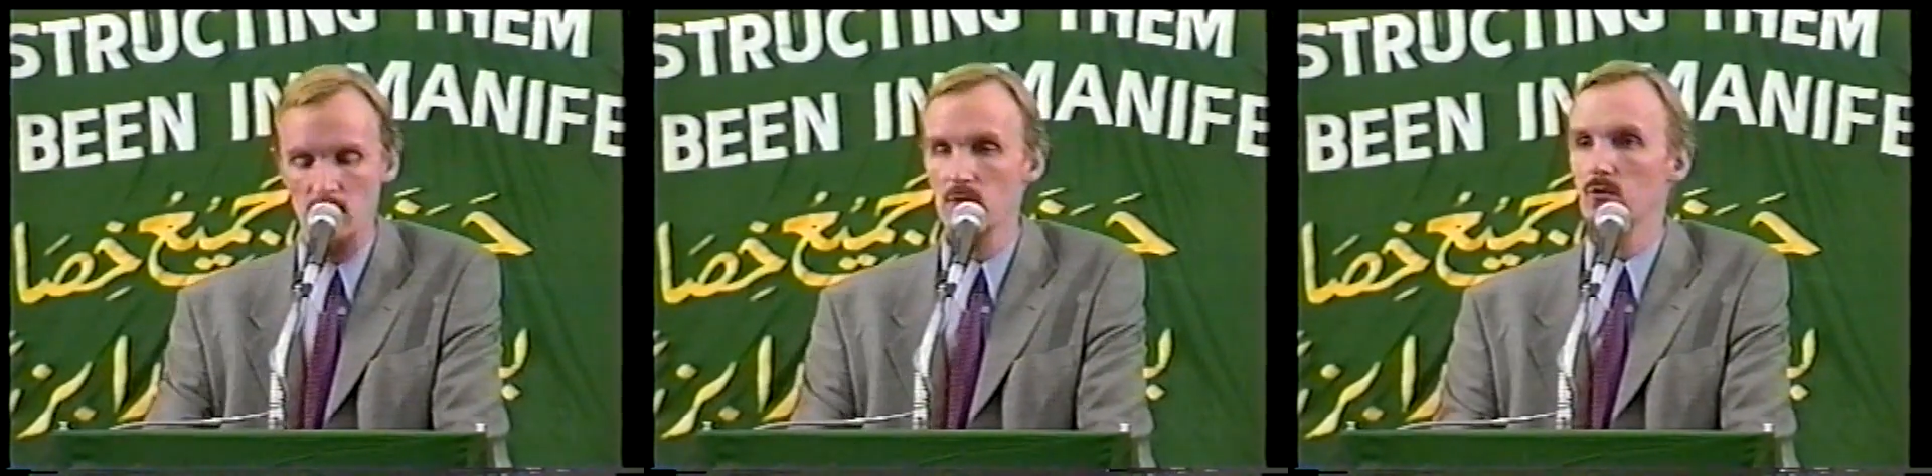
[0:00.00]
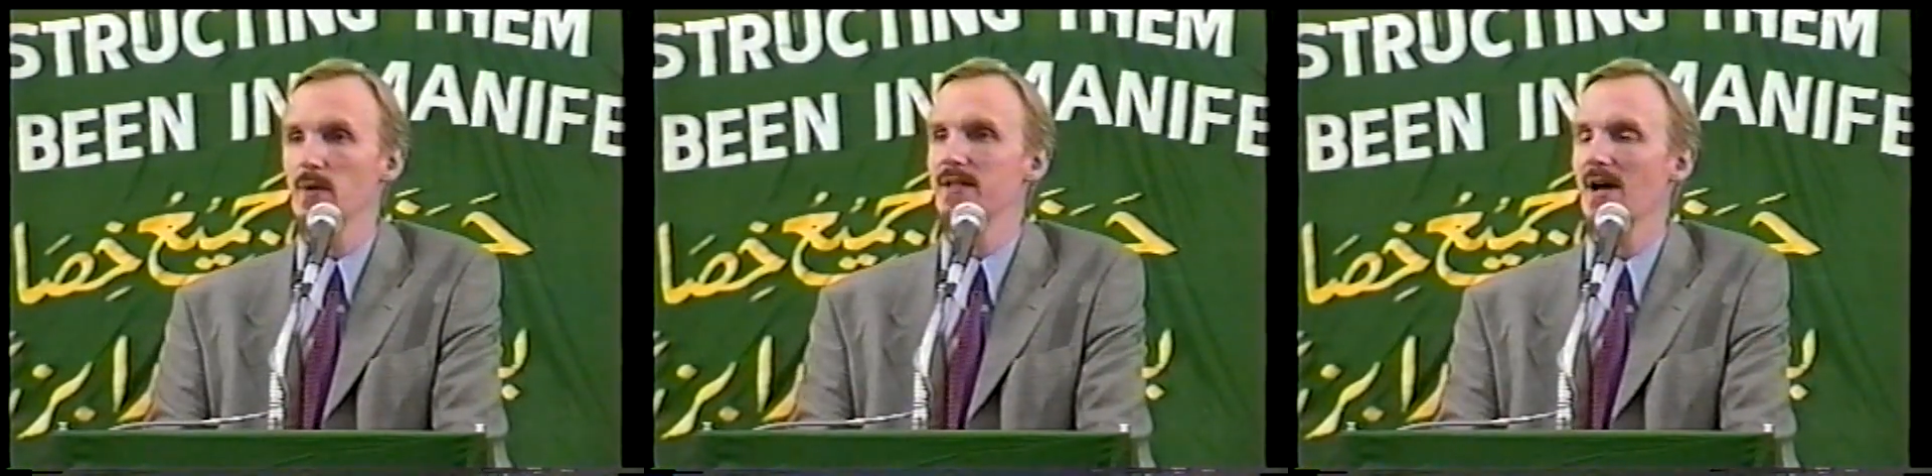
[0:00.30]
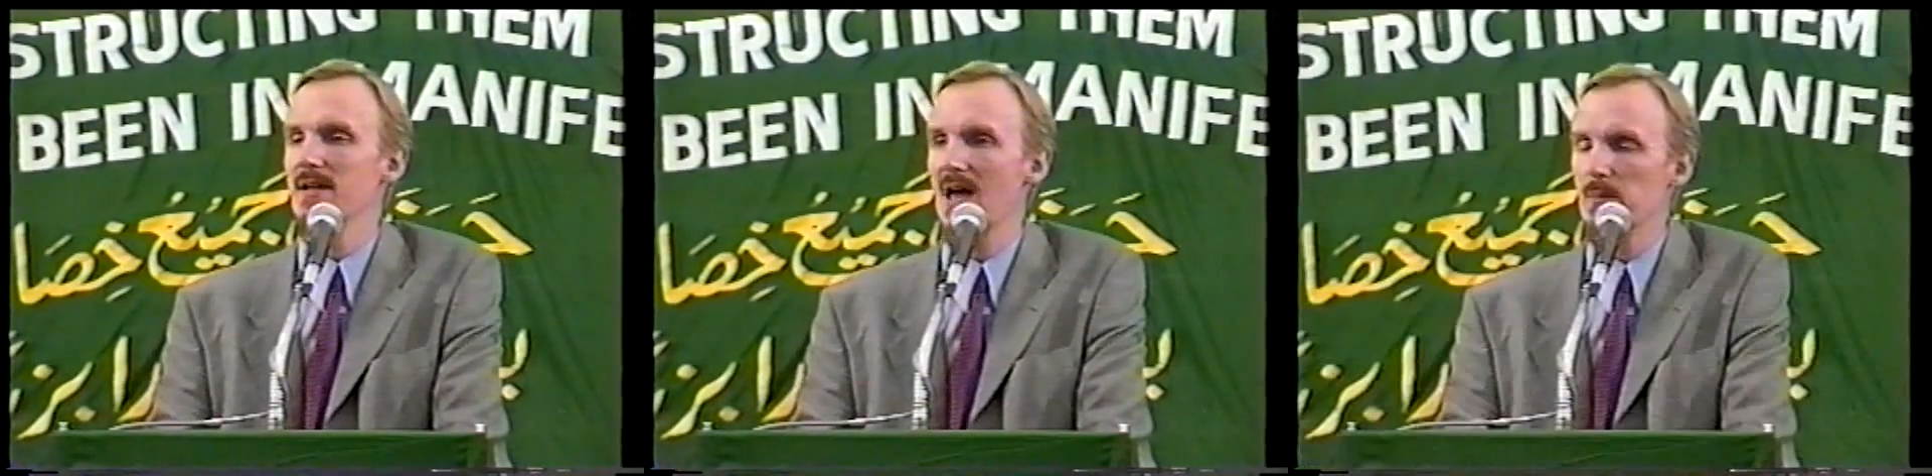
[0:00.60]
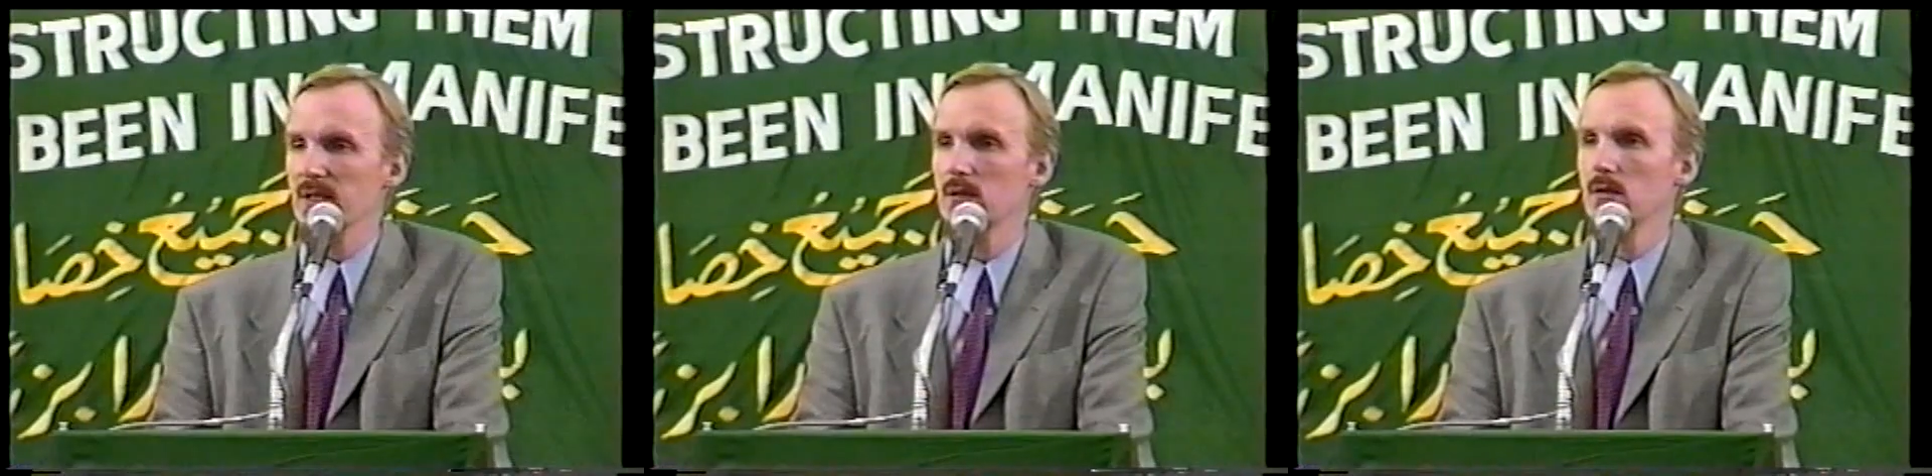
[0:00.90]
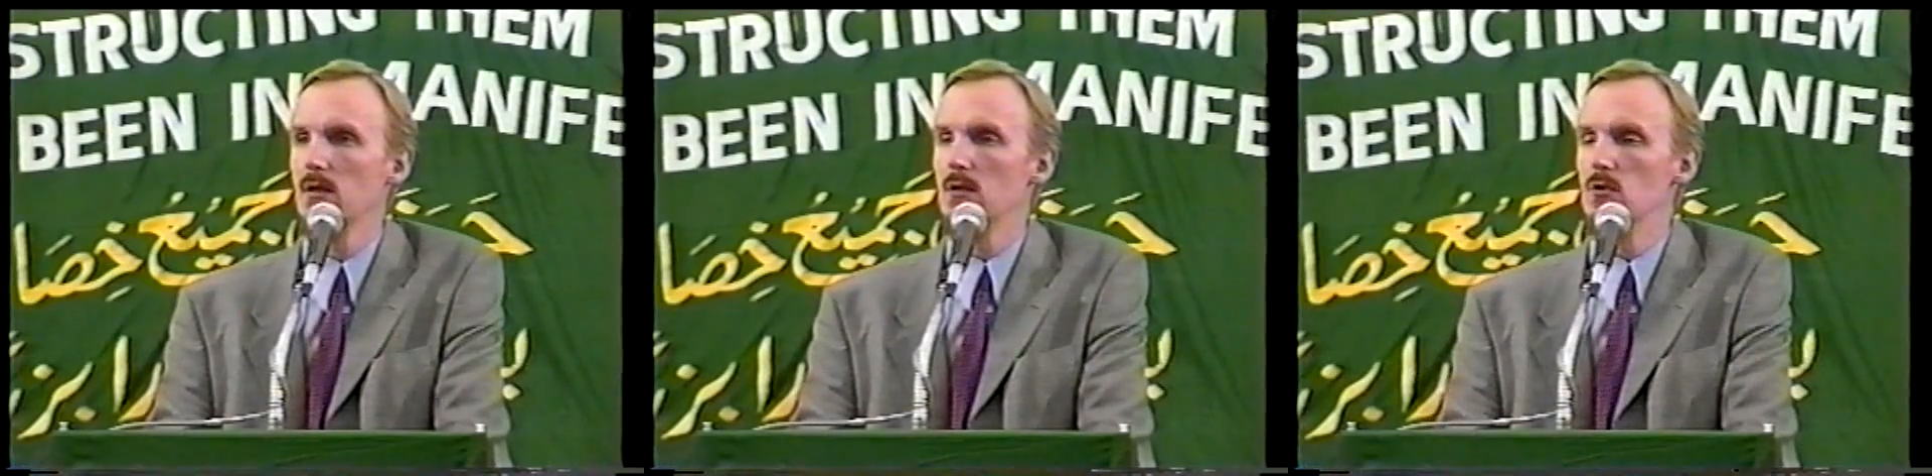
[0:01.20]
from a dynamic,
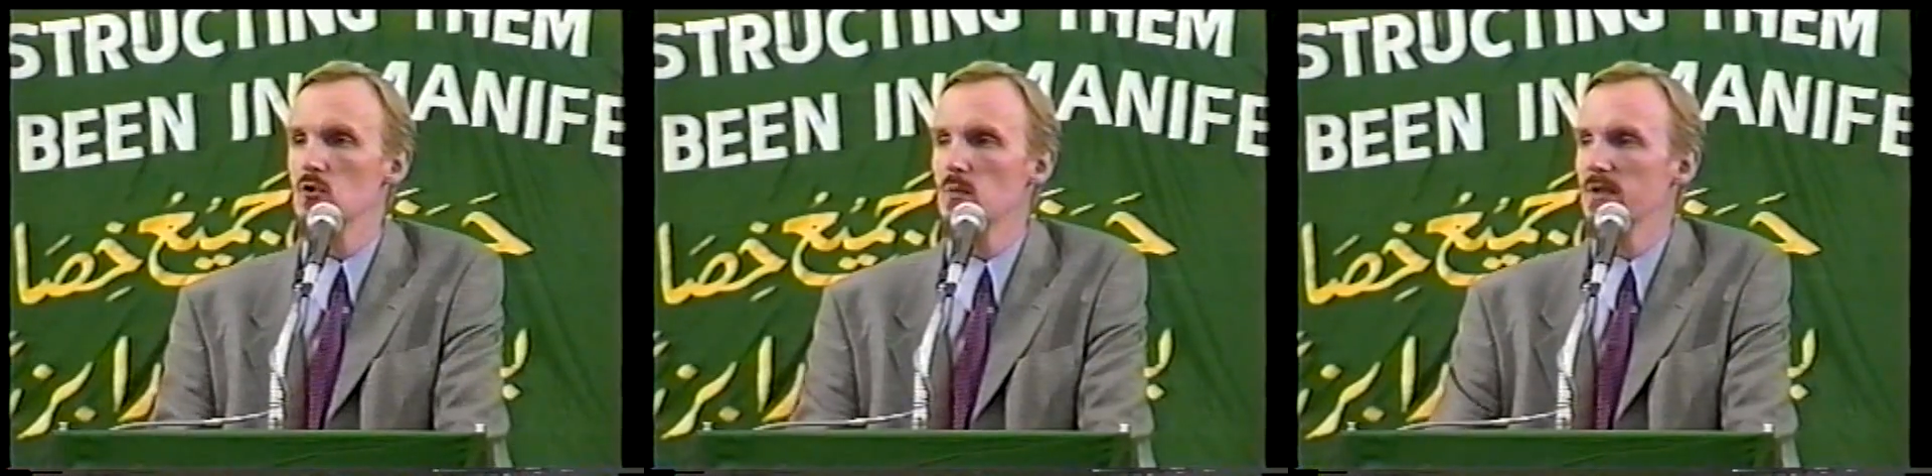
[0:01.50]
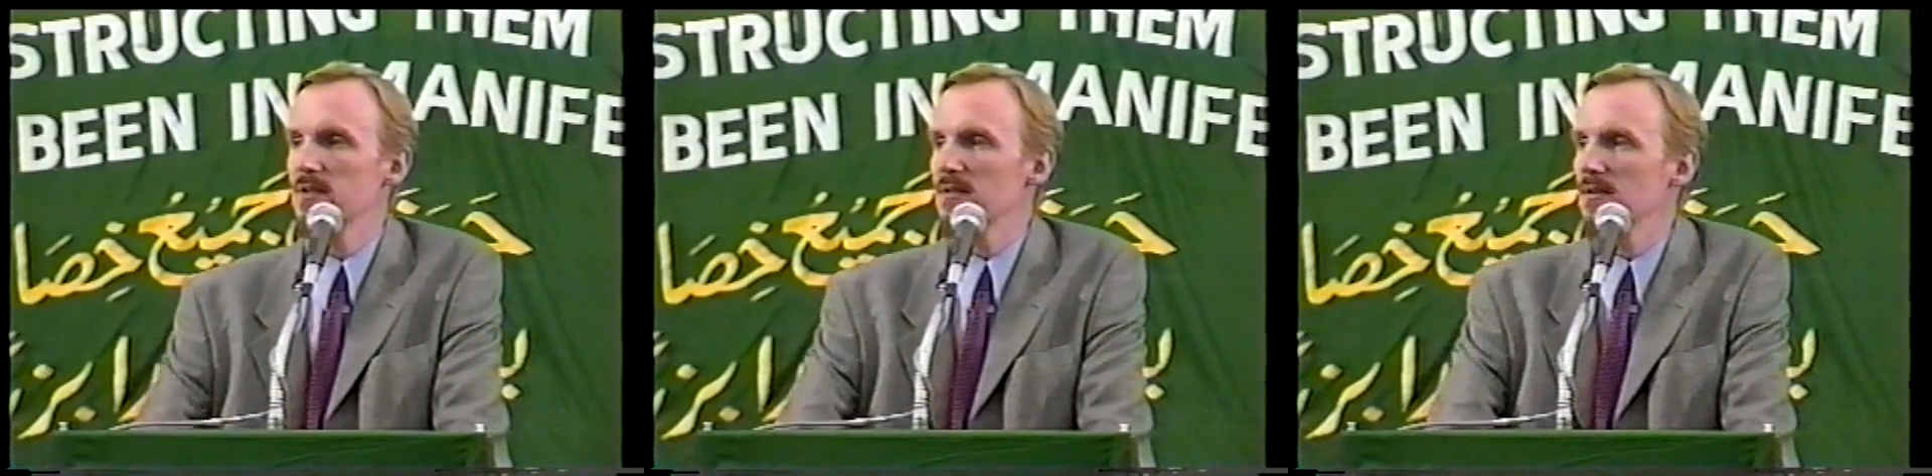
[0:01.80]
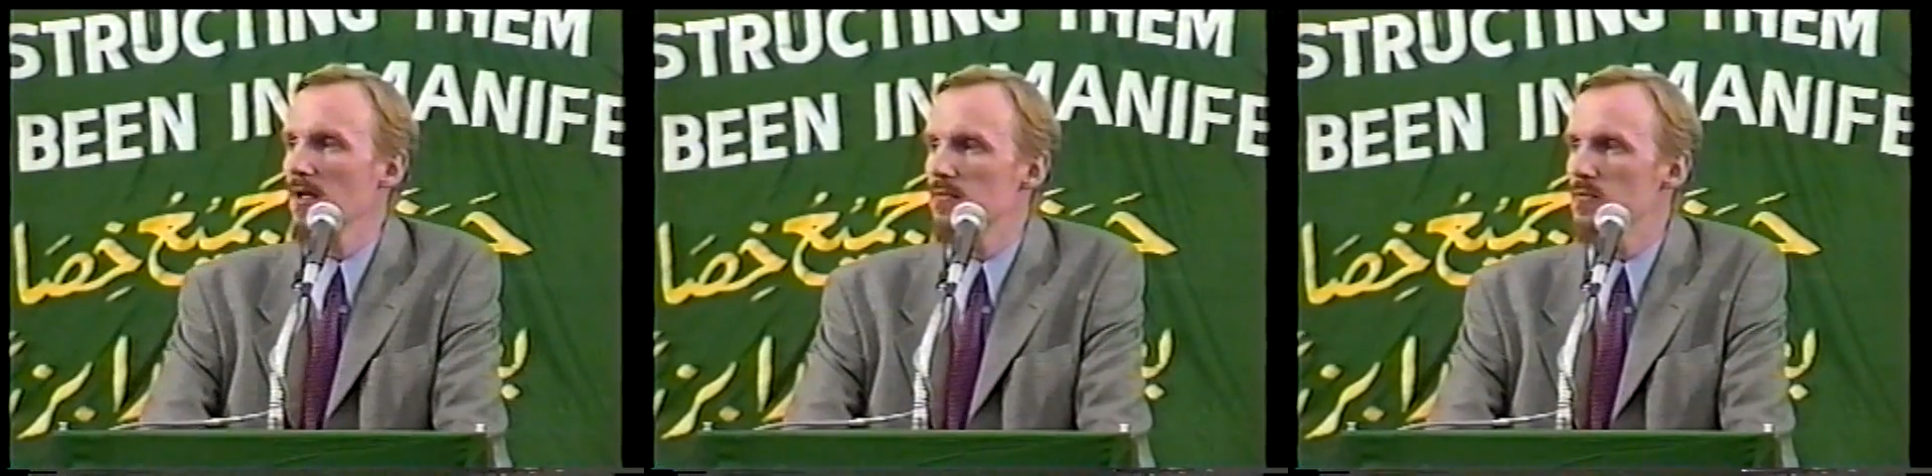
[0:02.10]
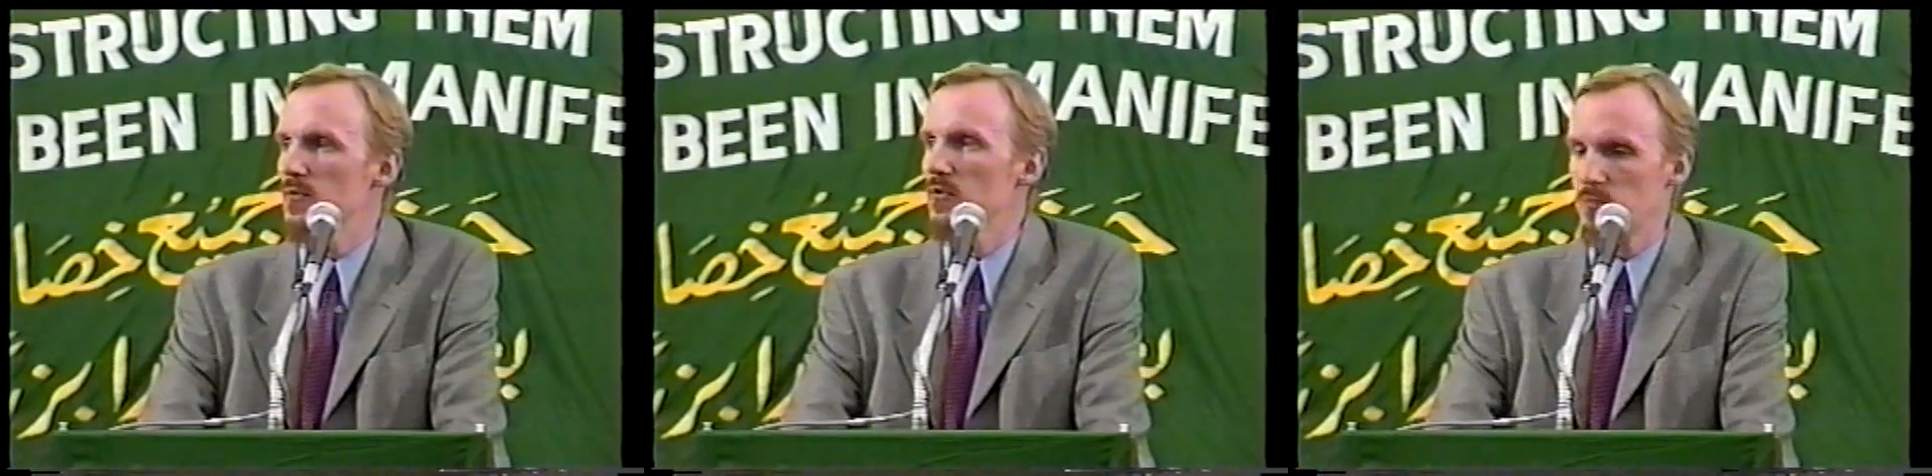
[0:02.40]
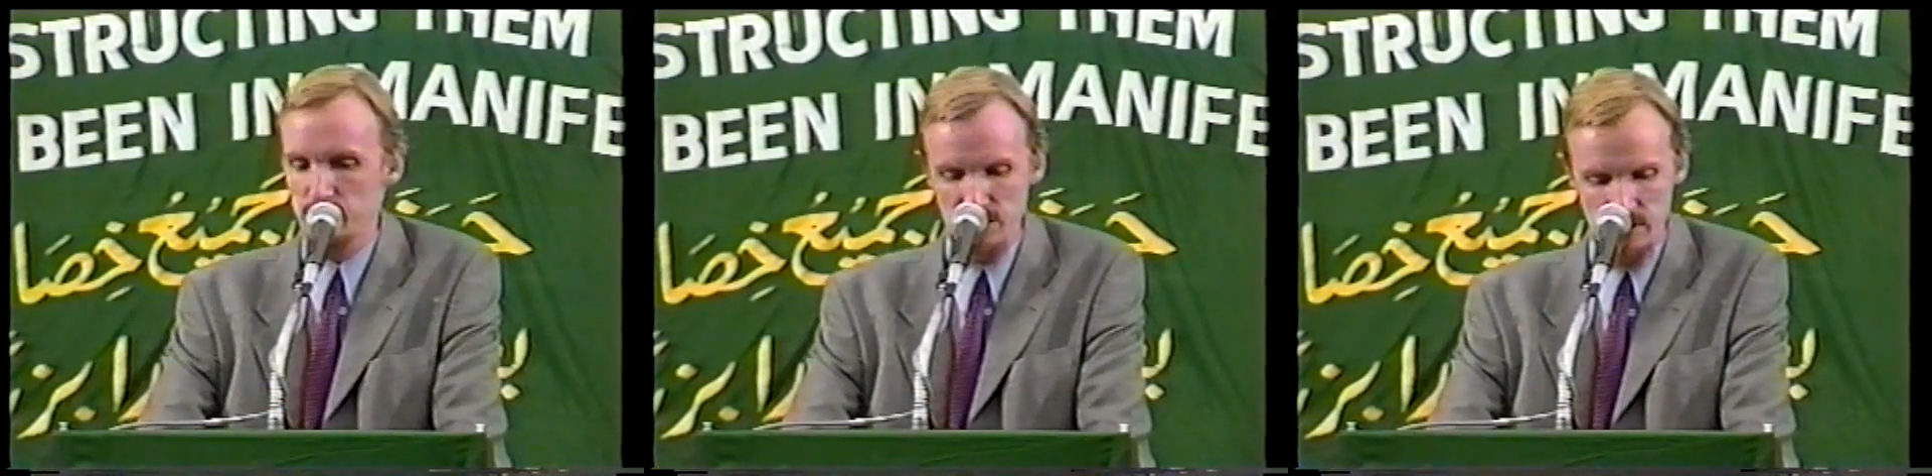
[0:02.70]
luminous life of the
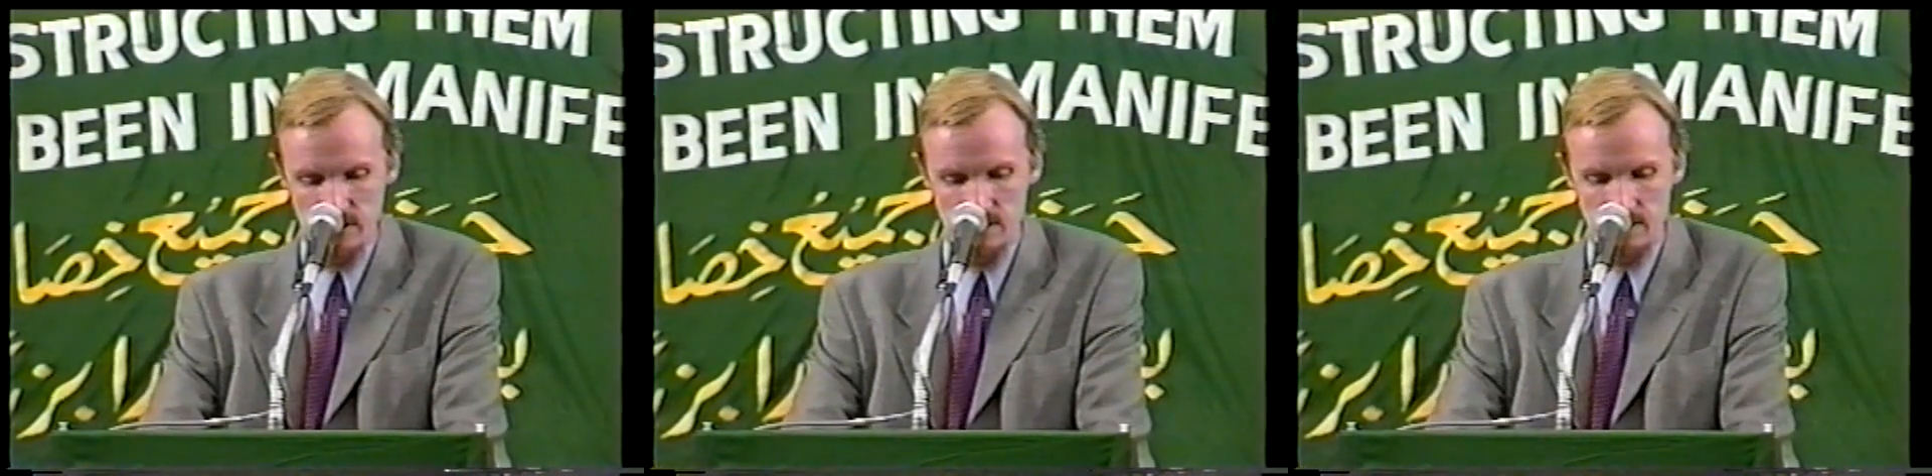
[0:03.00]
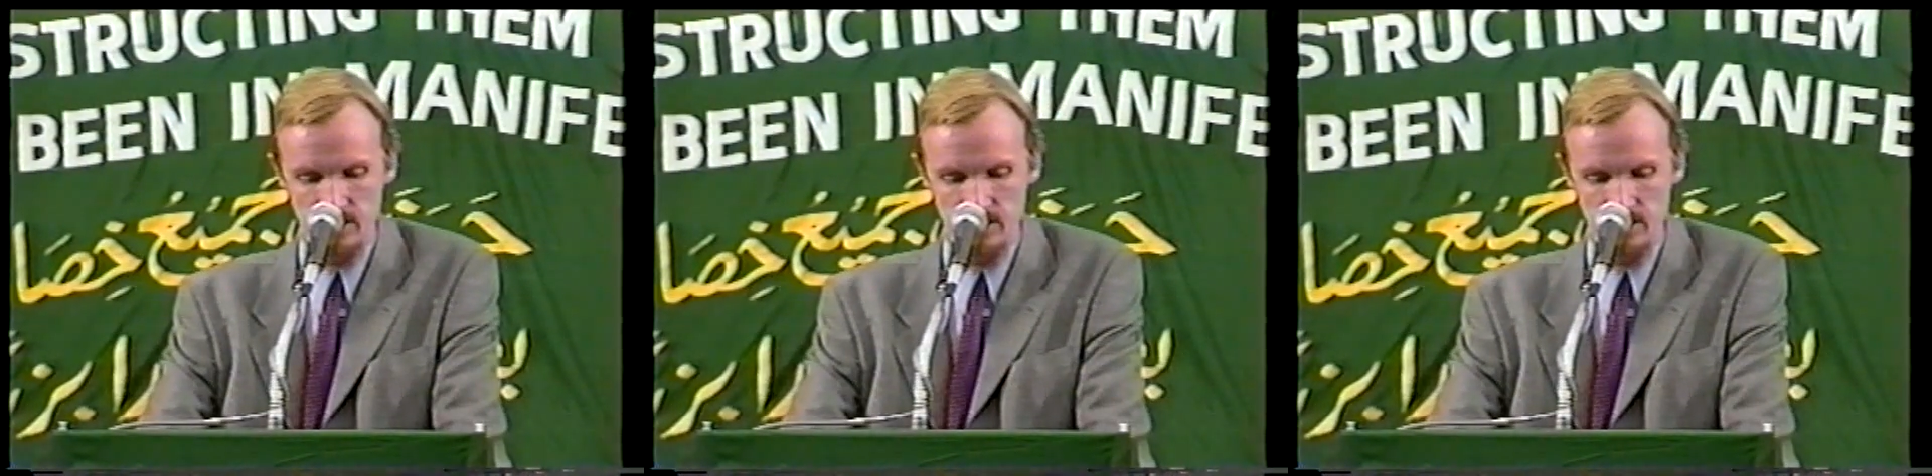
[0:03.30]
spirit